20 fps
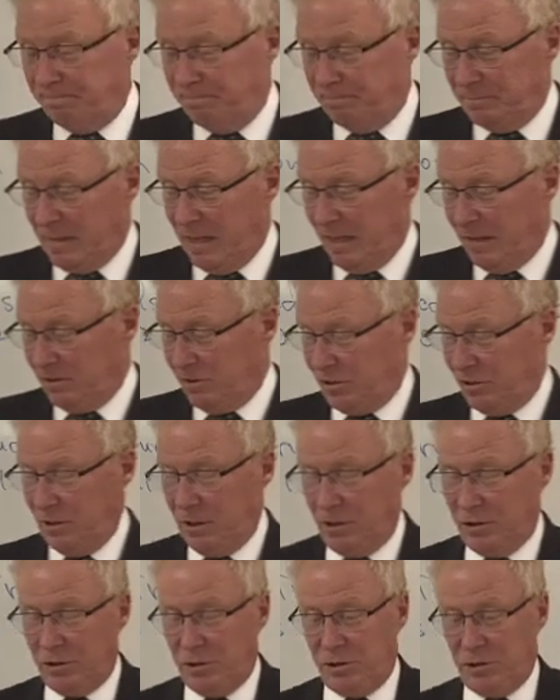and
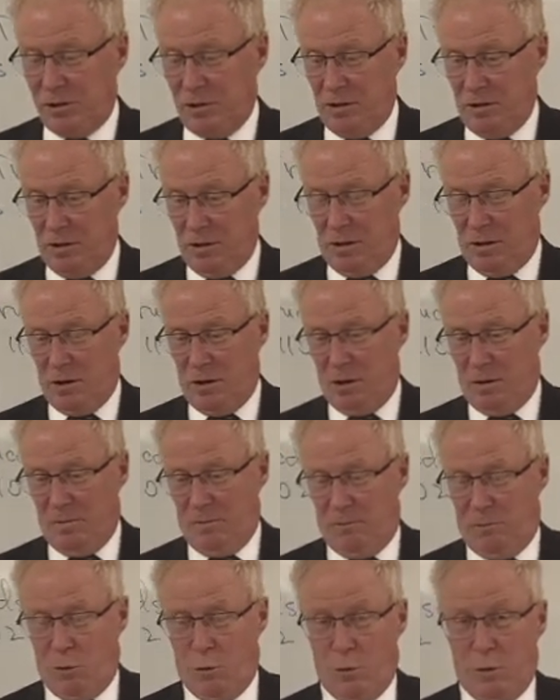such
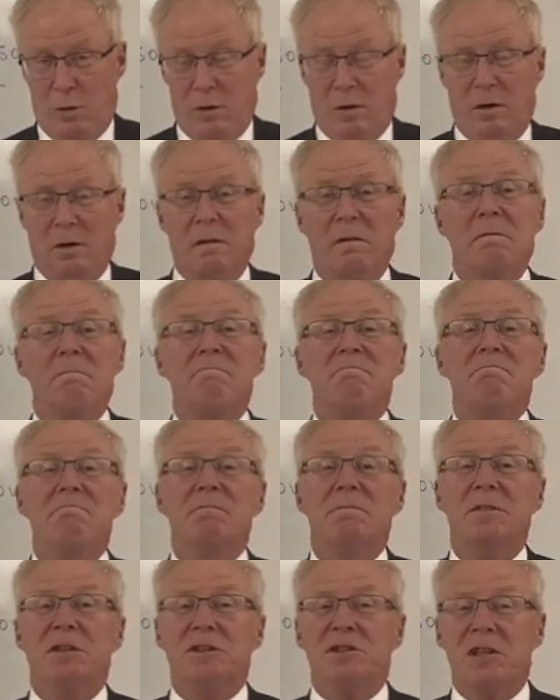for
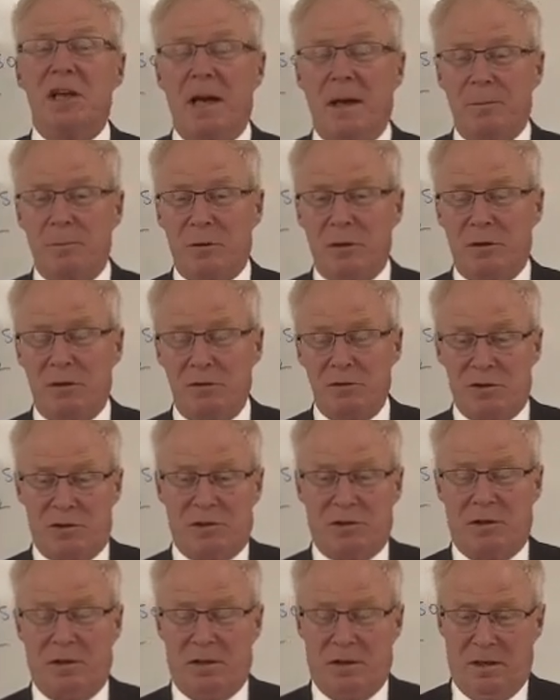the chapters,
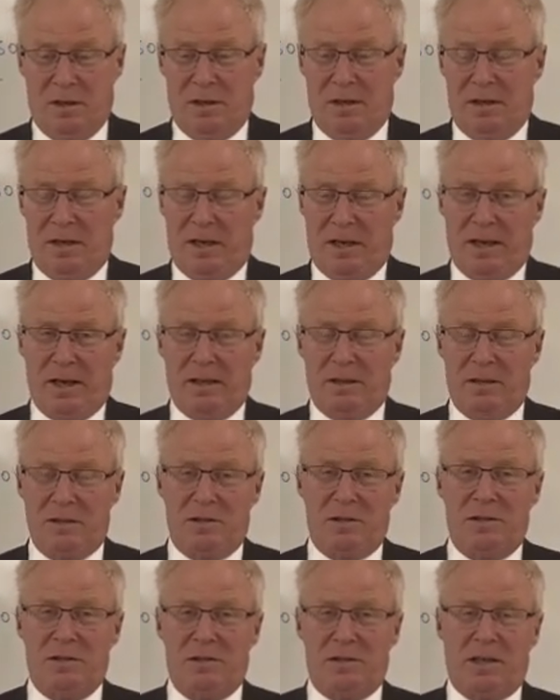and this
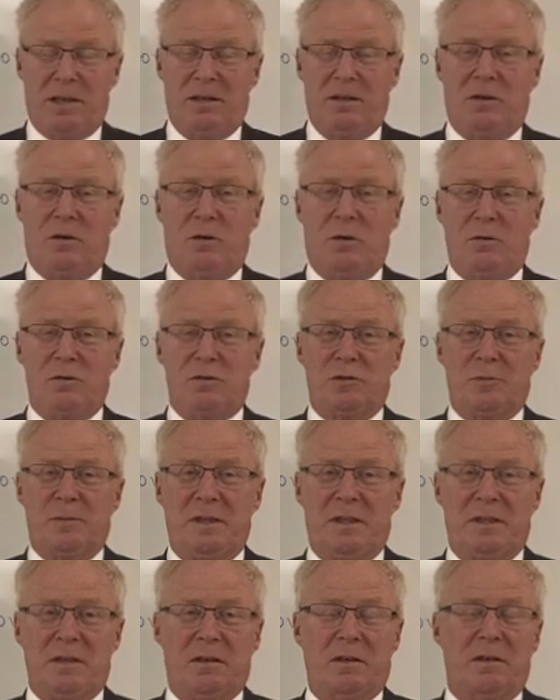entire course will be
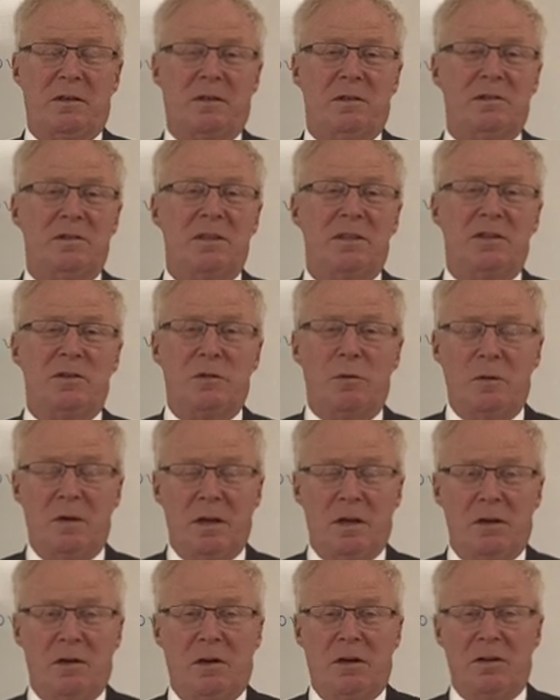done on
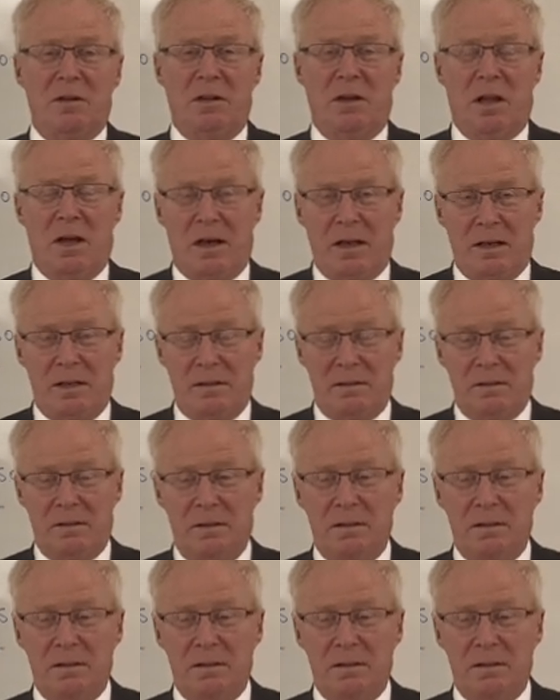D2L online.